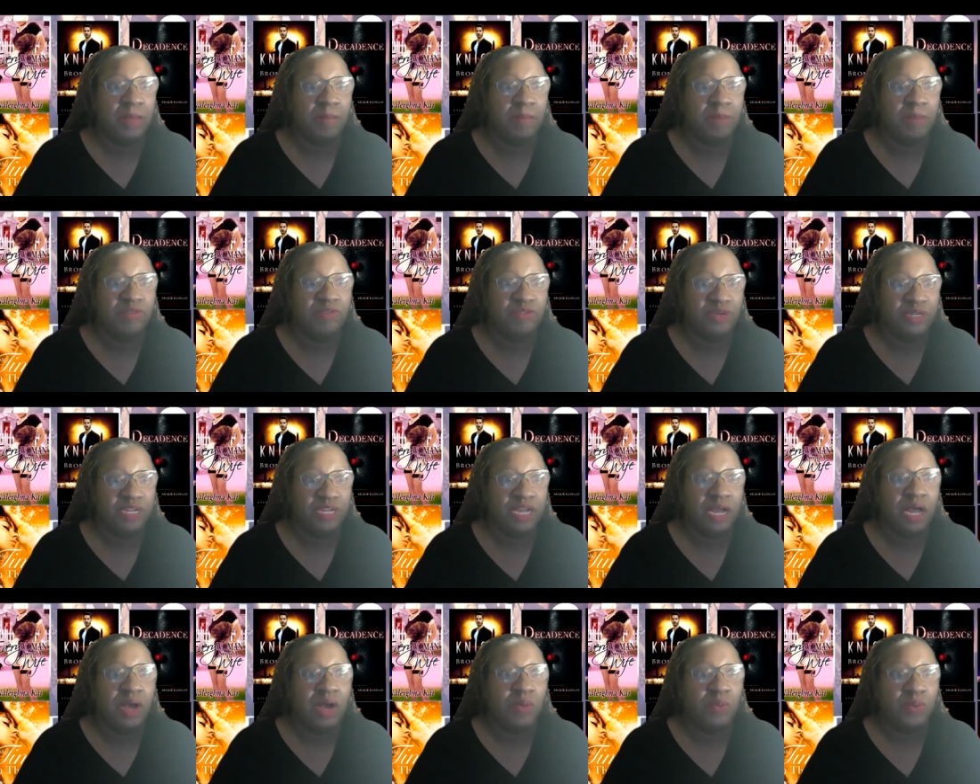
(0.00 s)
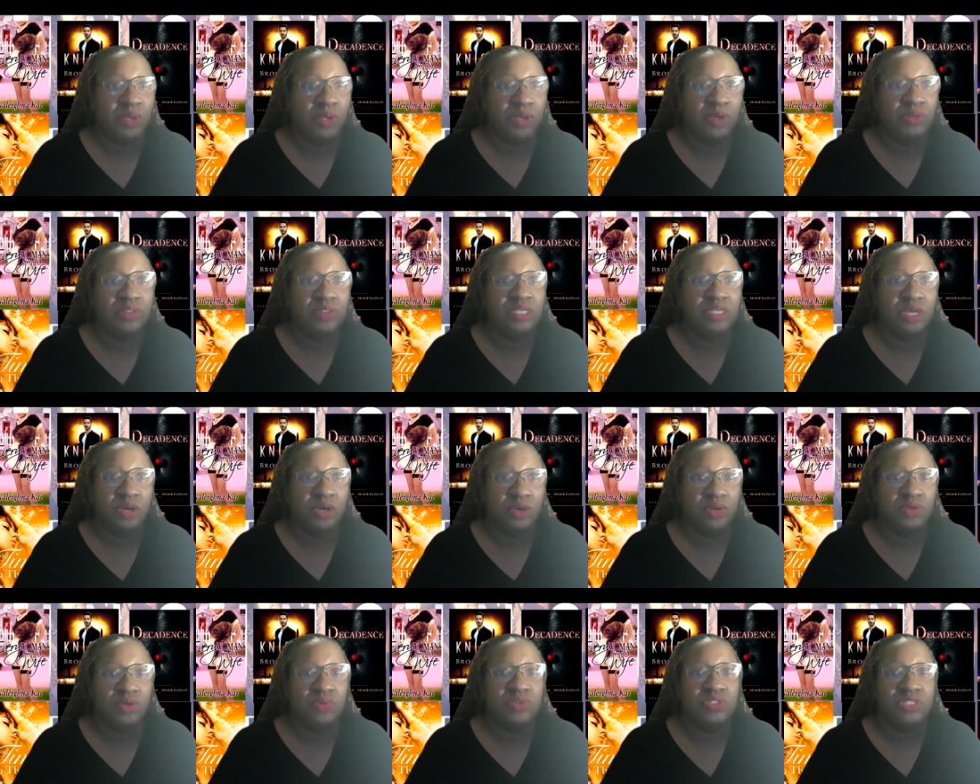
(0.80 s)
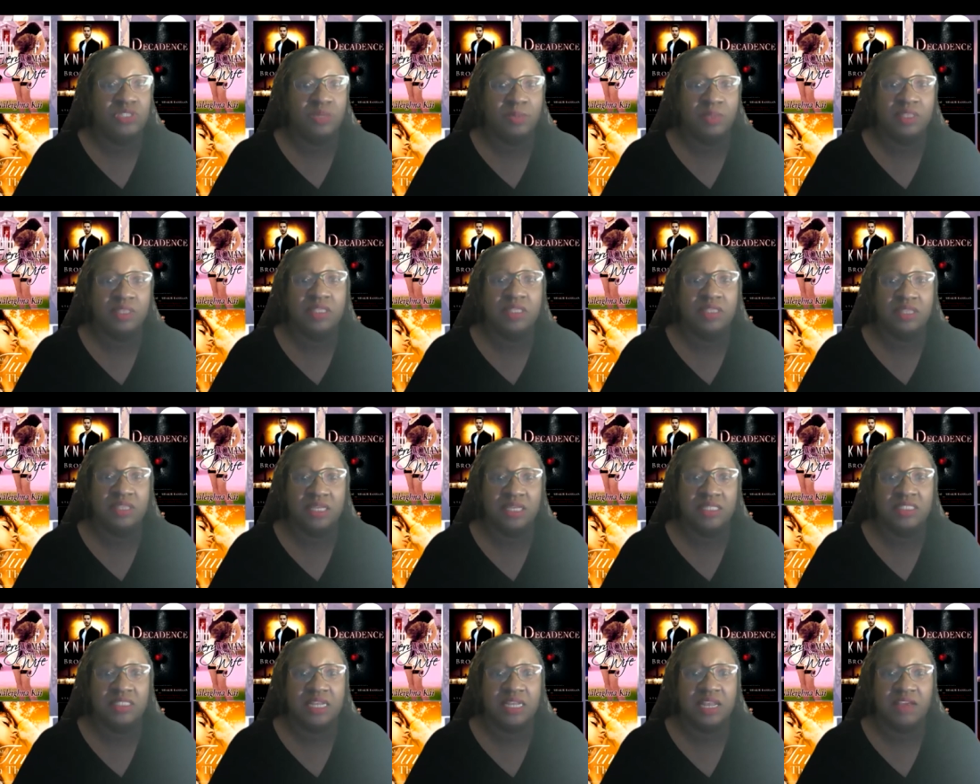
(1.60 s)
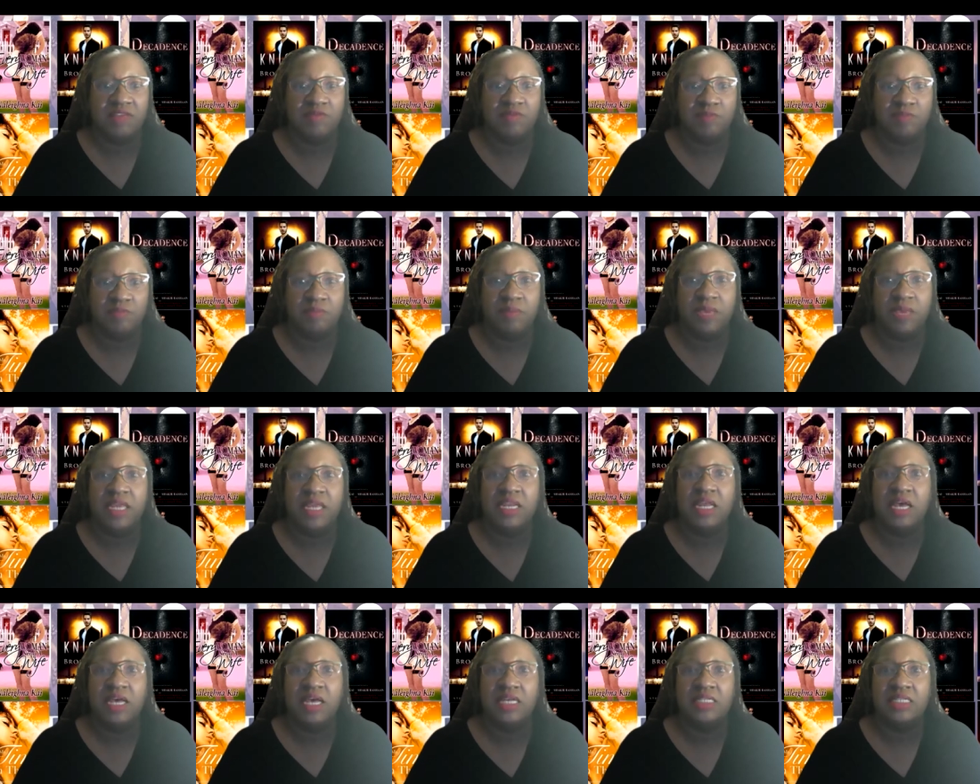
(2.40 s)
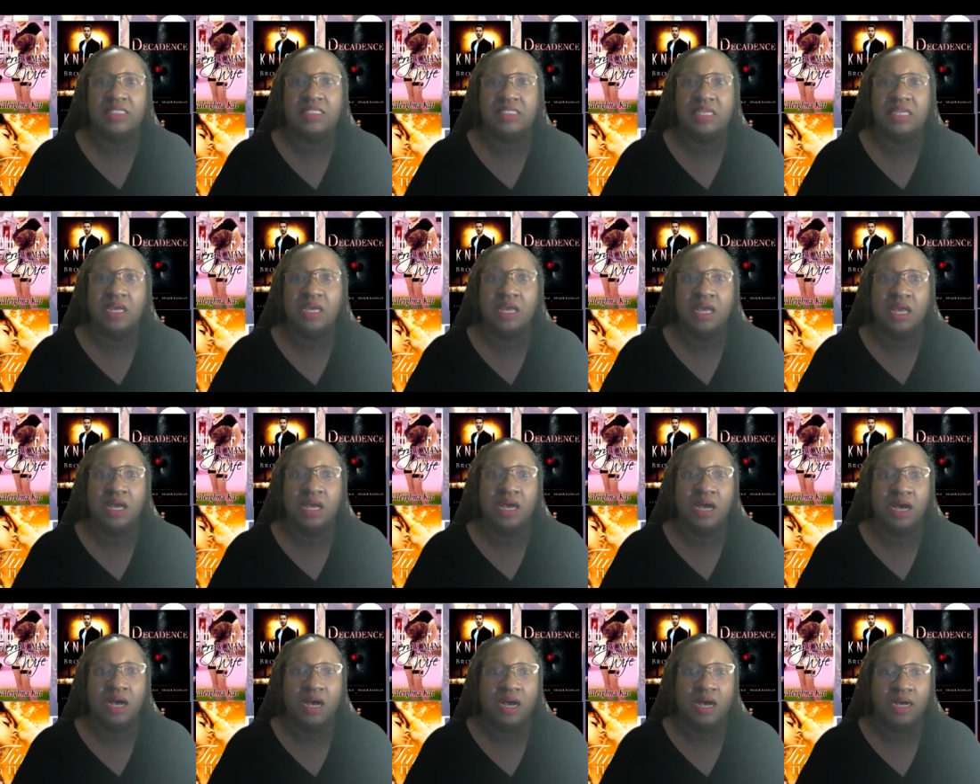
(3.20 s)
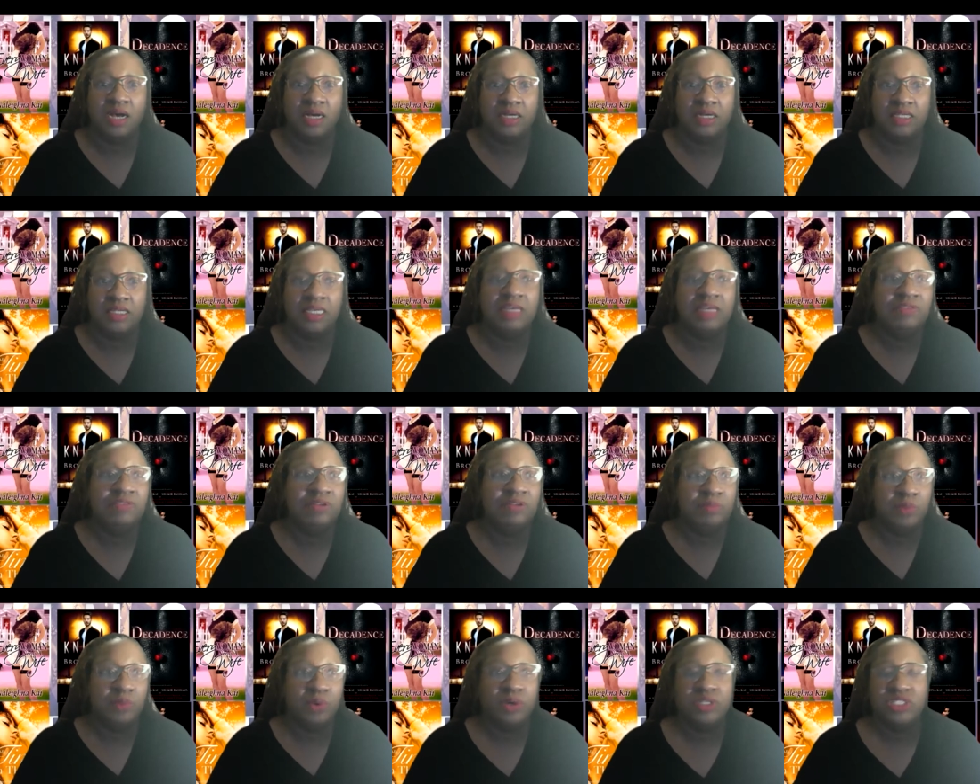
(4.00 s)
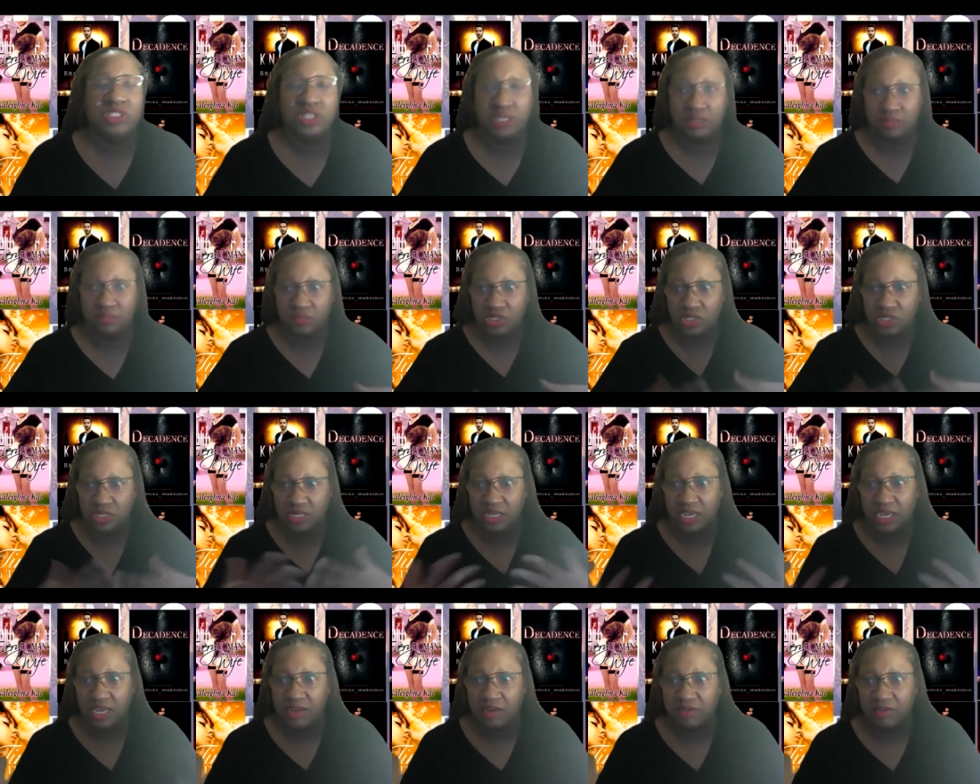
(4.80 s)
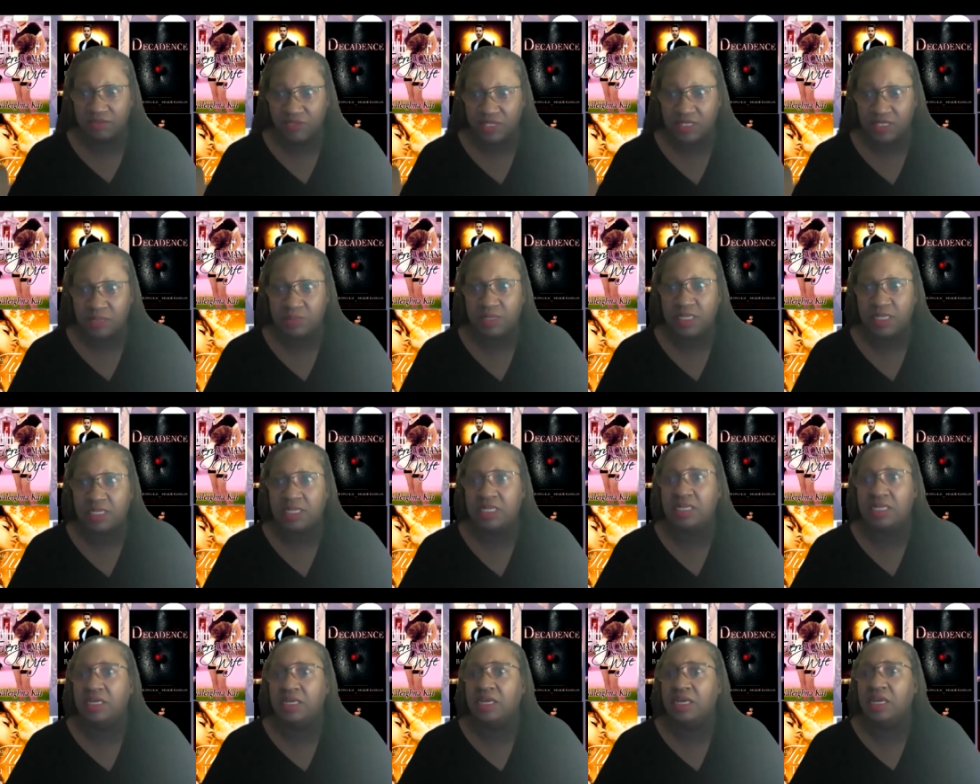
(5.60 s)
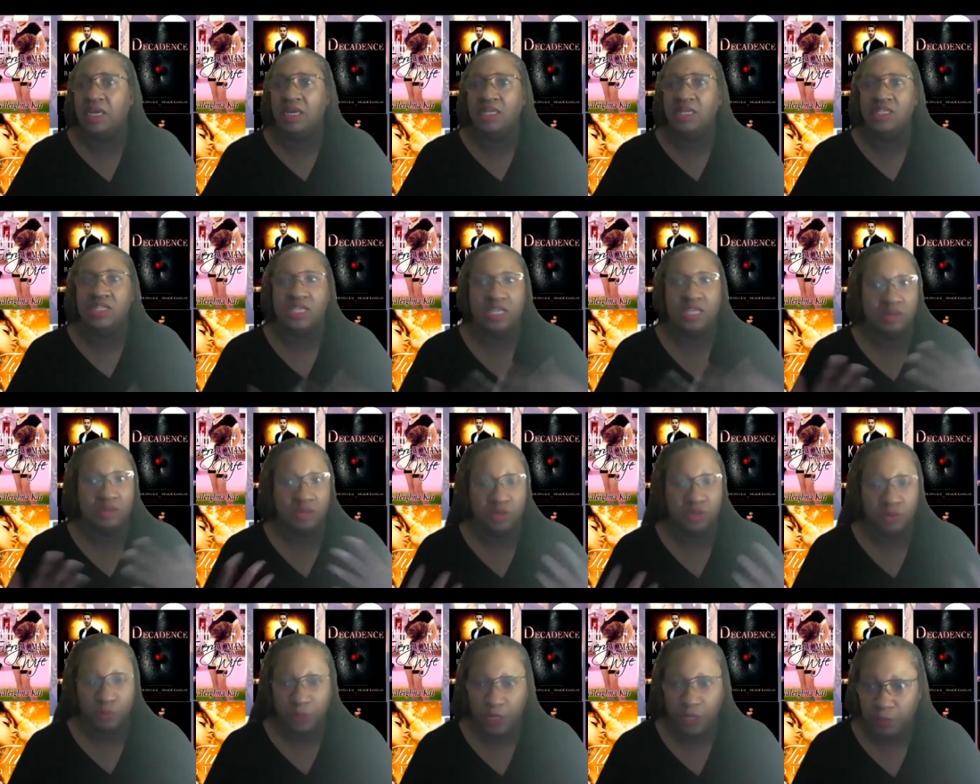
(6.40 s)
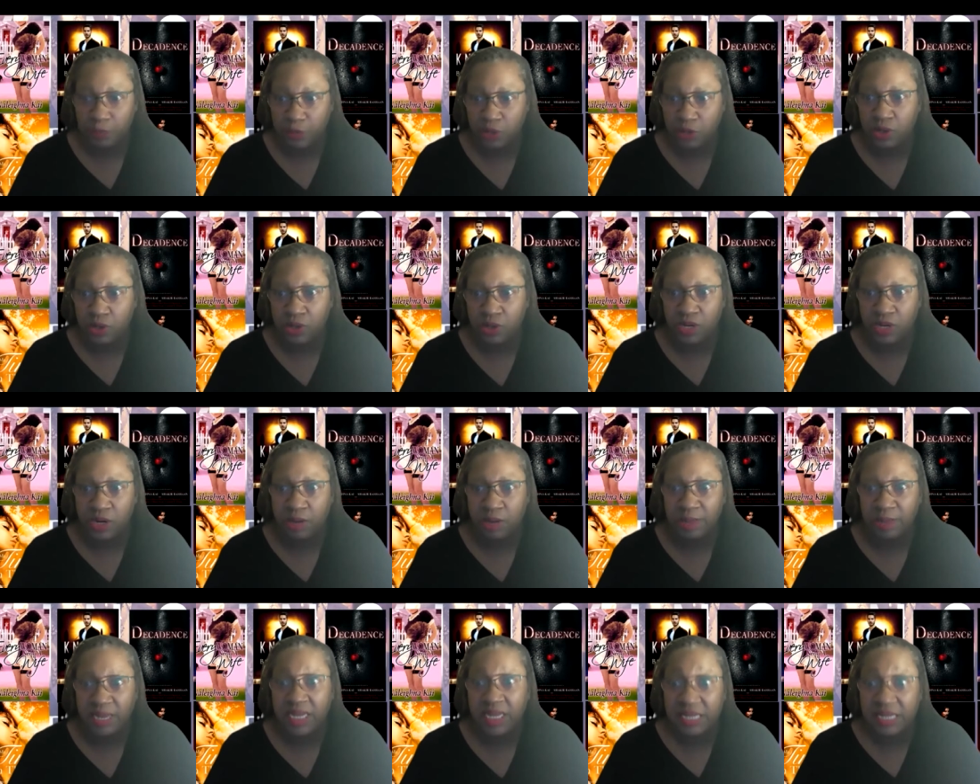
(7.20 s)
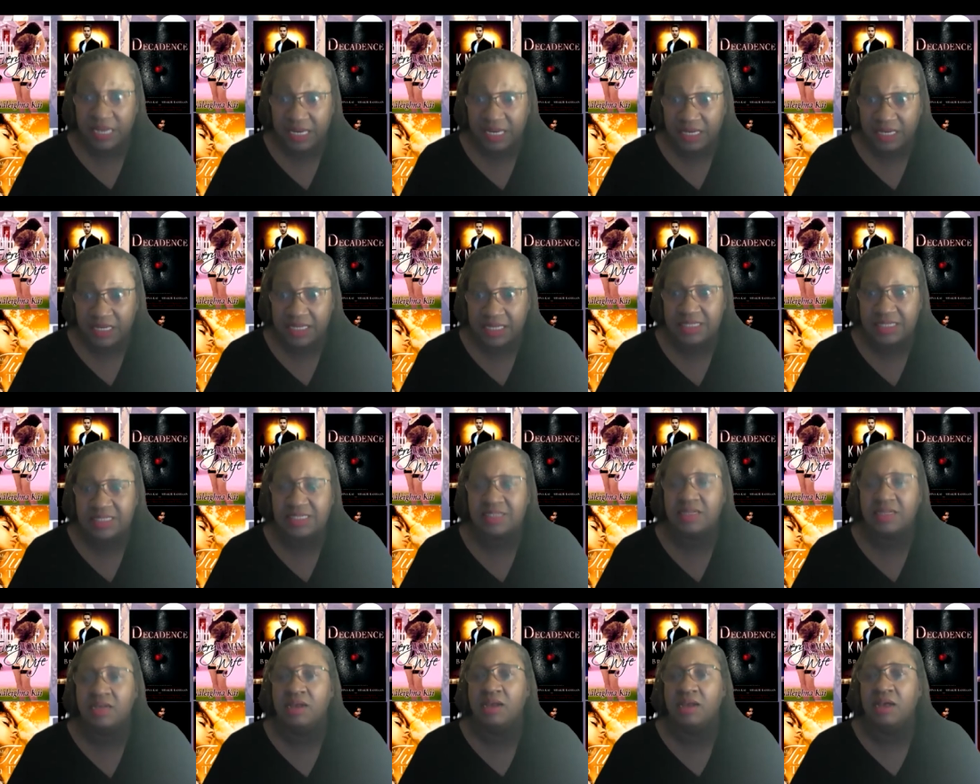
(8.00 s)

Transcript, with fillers: But for now, I will tell you some of the things that have made us uh, even more to, to gain the visibility, to get new people on our mailing list,